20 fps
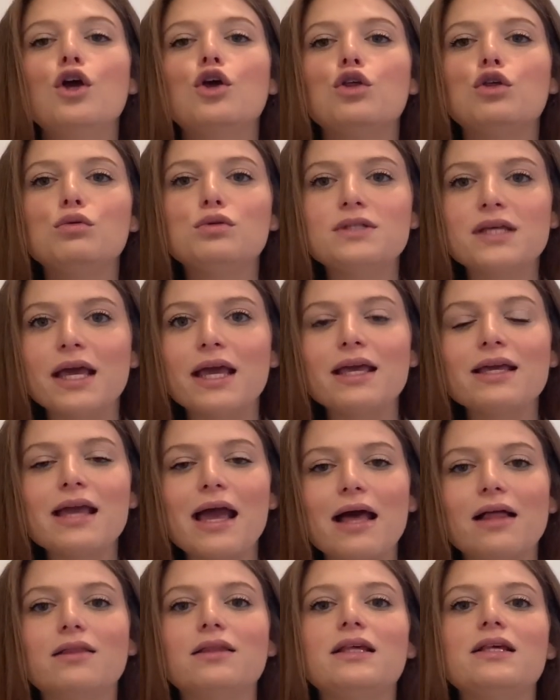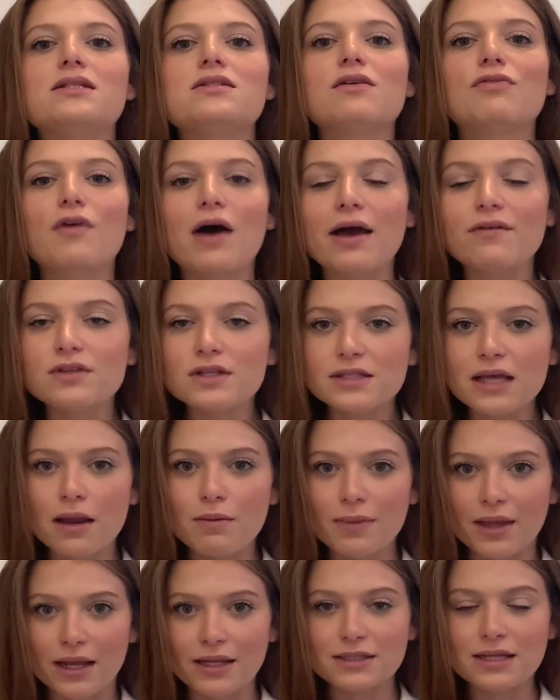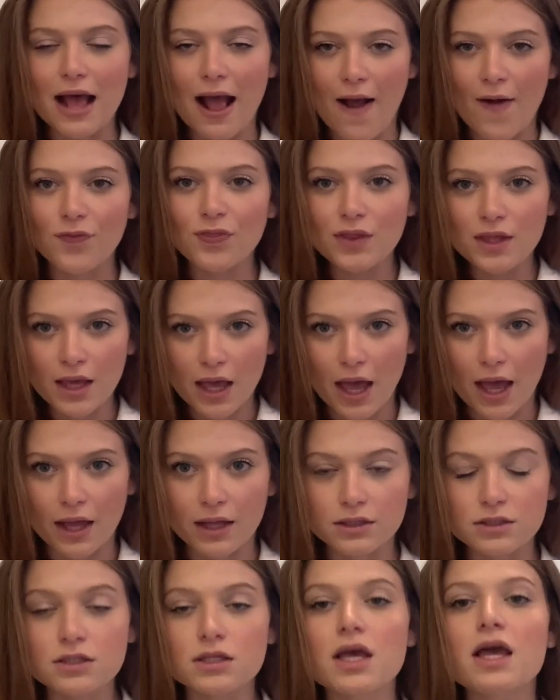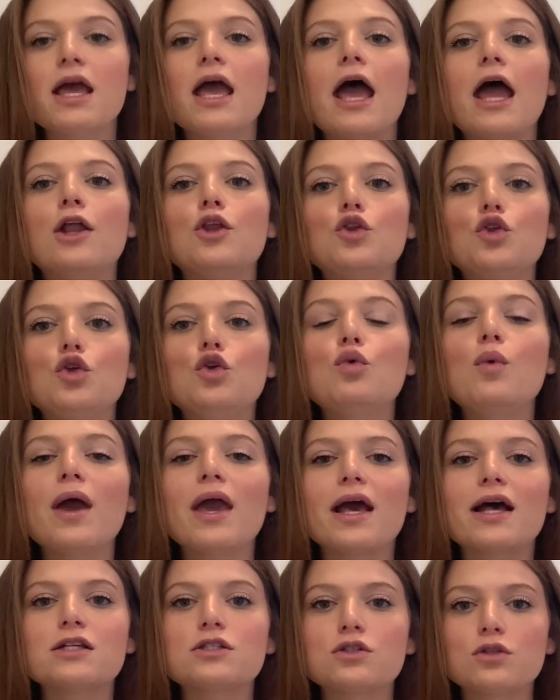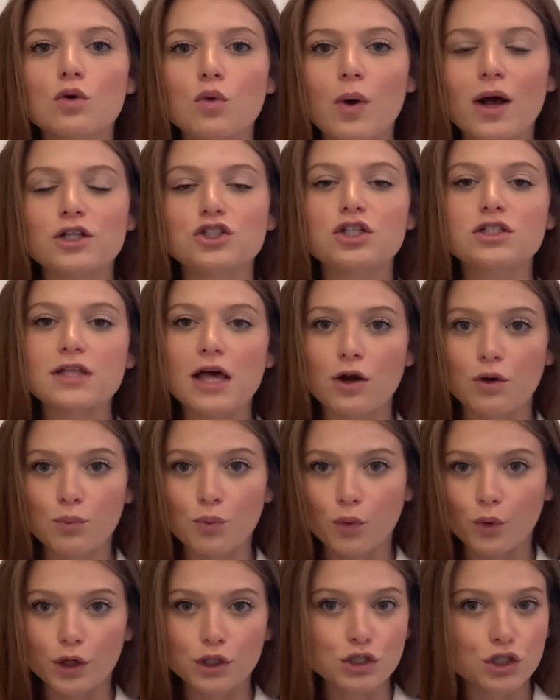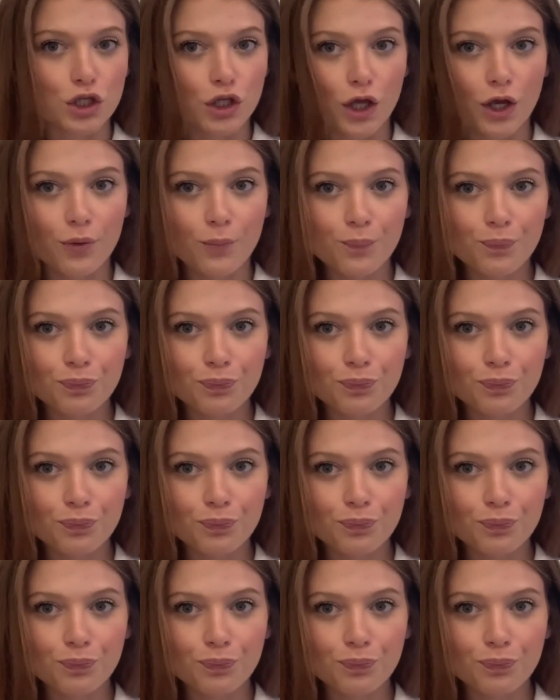you take at least five to 10 minutes at the end and you ask the questions that are important to you.